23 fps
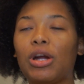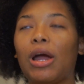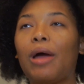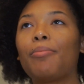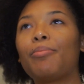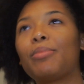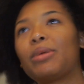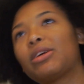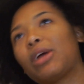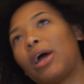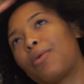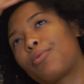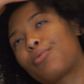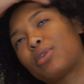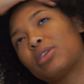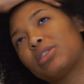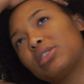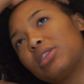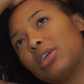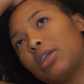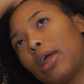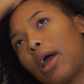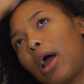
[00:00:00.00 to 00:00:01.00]
I
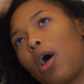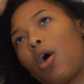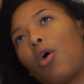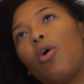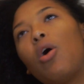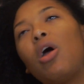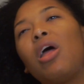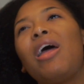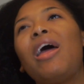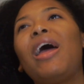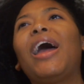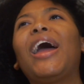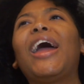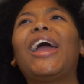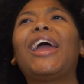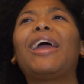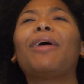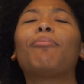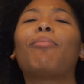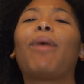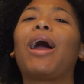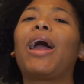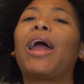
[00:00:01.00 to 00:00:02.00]
rinsed it out,
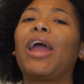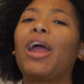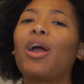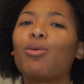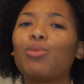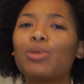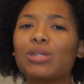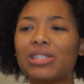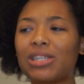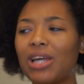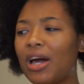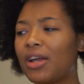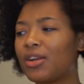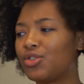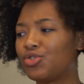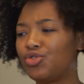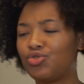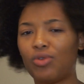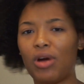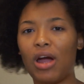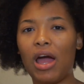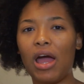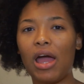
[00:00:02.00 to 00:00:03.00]
and my hair was kind of
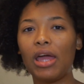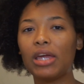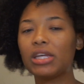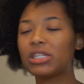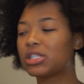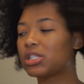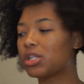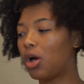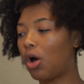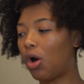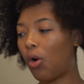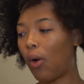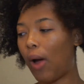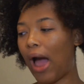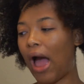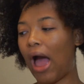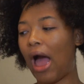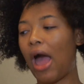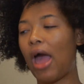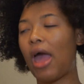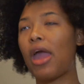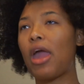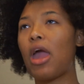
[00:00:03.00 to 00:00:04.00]
dry, so
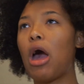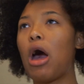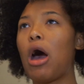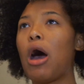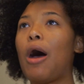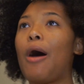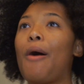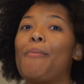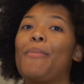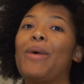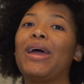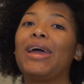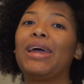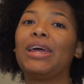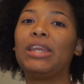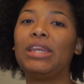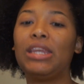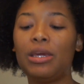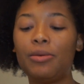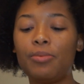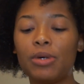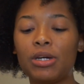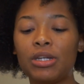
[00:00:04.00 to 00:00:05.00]
I
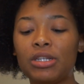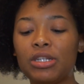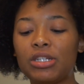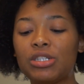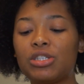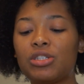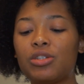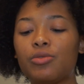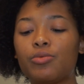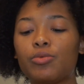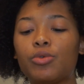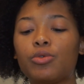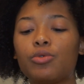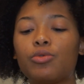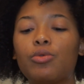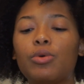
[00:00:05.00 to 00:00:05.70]
deep conditioned real